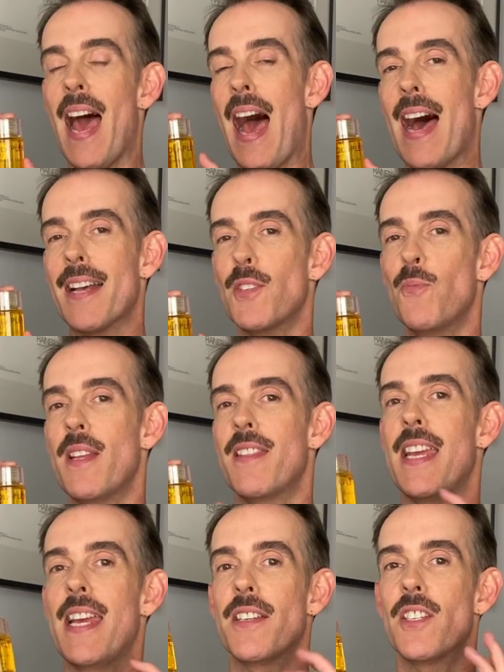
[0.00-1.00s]
as with
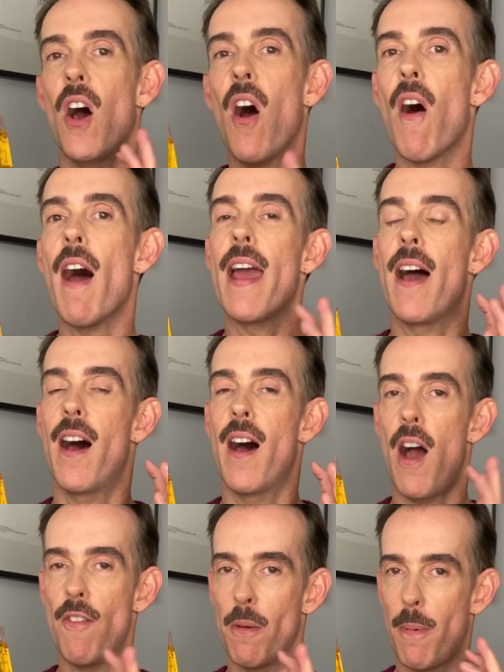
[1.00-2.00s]
the entire
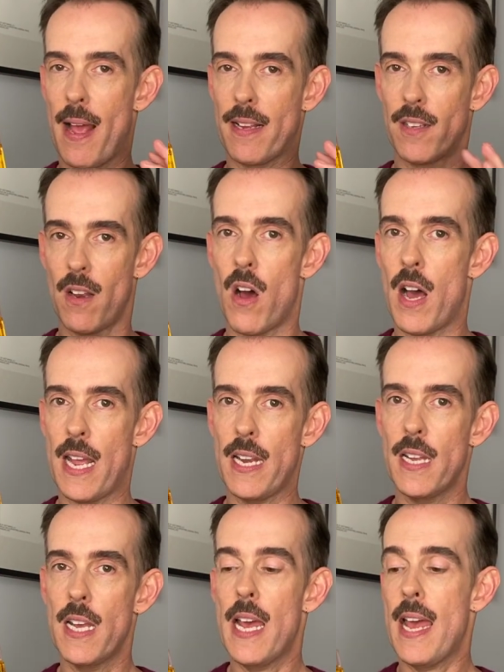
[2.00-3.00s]
Olaplex
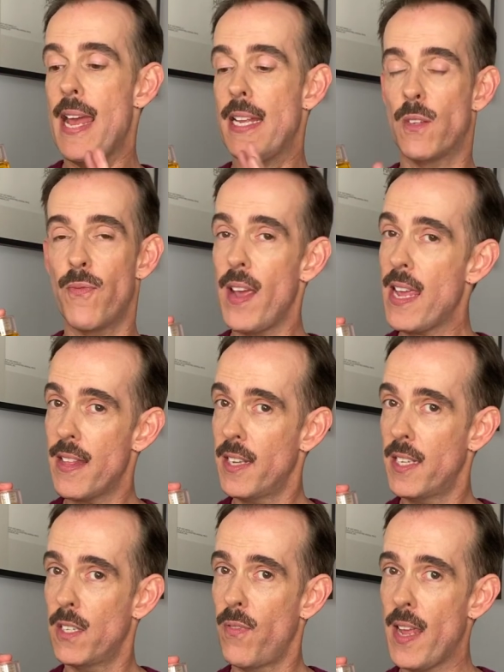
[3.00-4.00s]
line, this
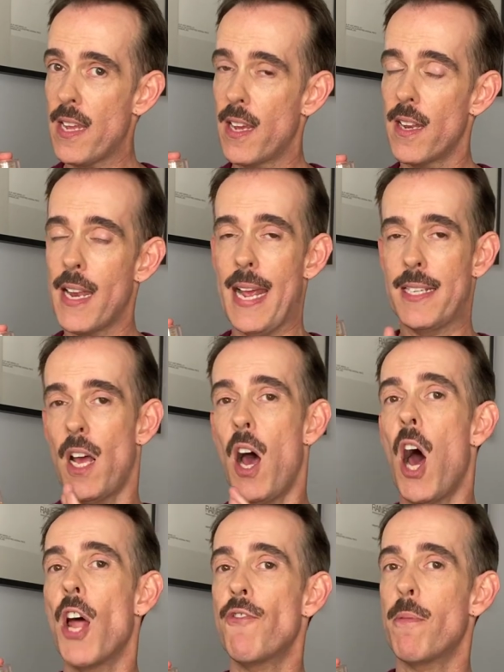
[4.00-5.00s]
is vegan, it's
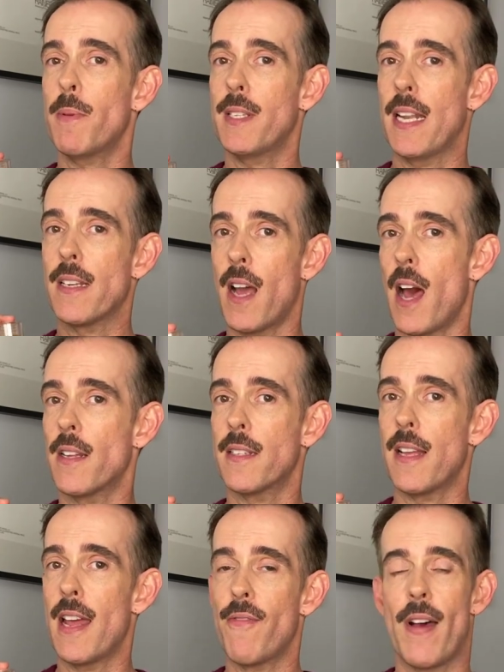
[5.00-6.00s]
100% color
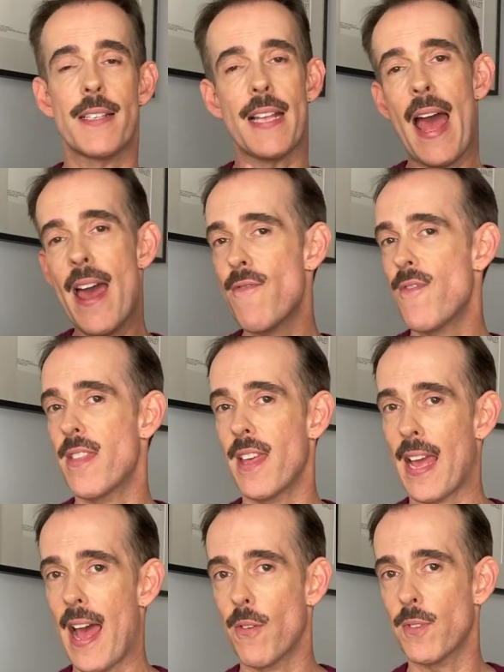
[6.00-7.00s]
safe as
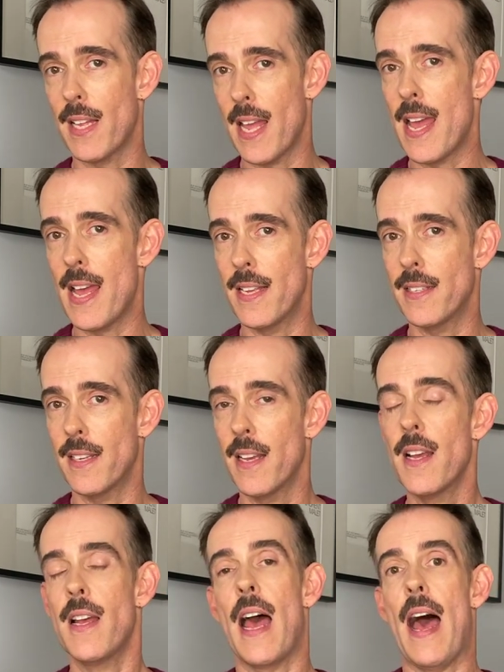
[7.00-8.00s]
everything else is,
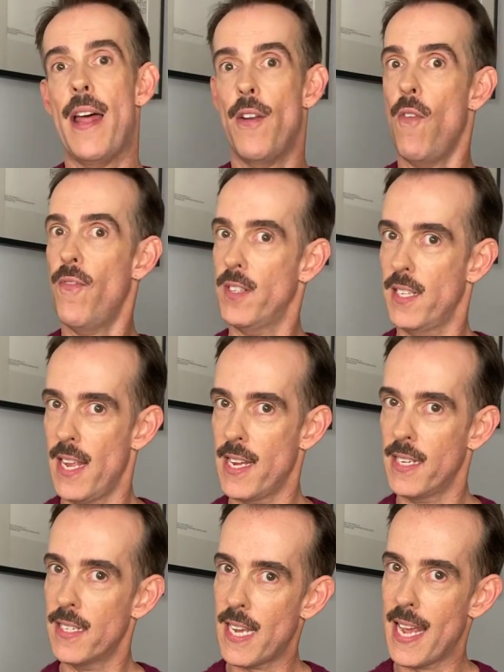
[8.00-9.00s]
and obviously it
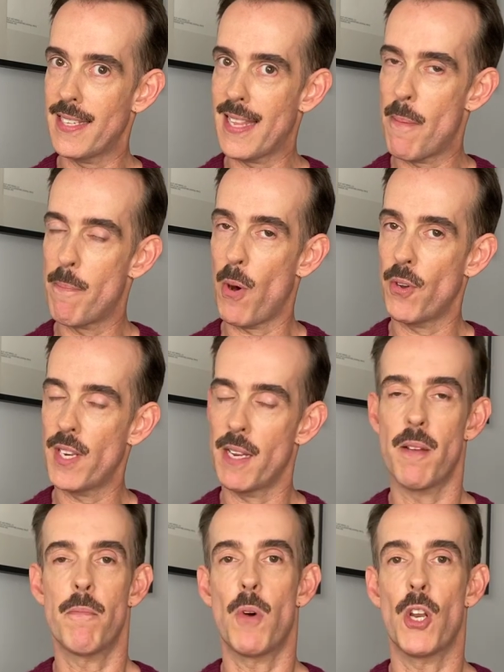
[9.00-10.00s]
contains that
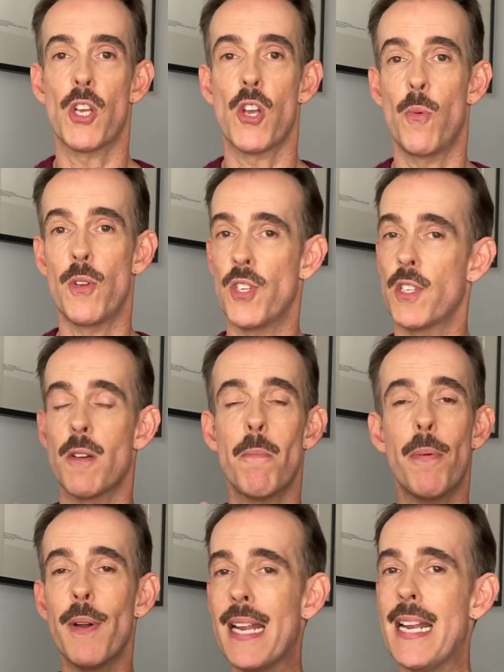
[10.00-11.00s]
bonding molecule which is
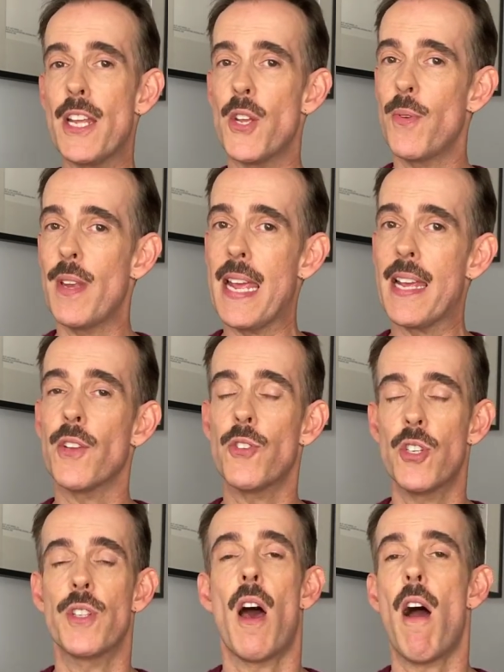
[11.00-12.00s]
completely unique
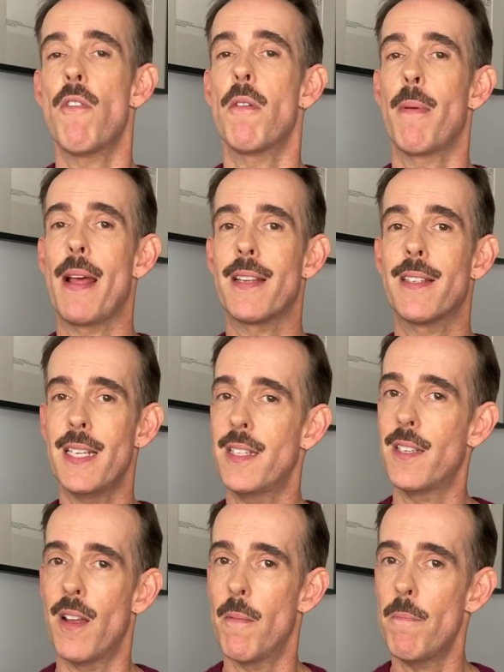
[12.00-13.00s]
to the Olaplex
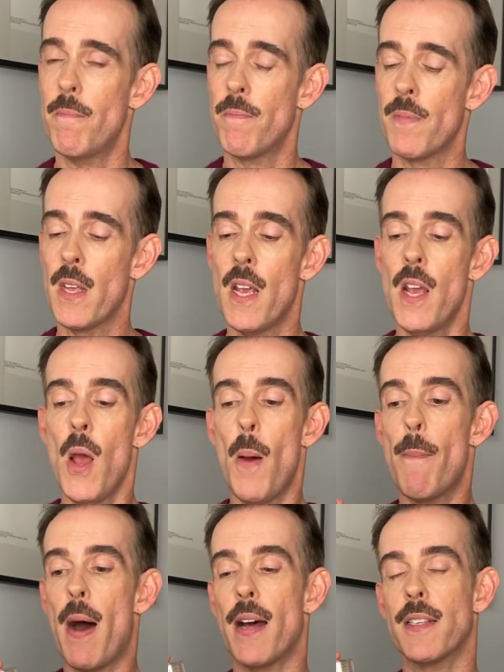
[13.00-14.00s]
system,
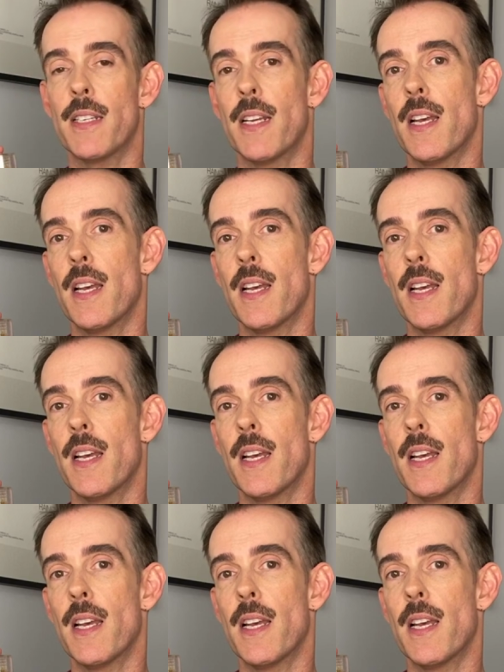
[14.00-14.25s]
but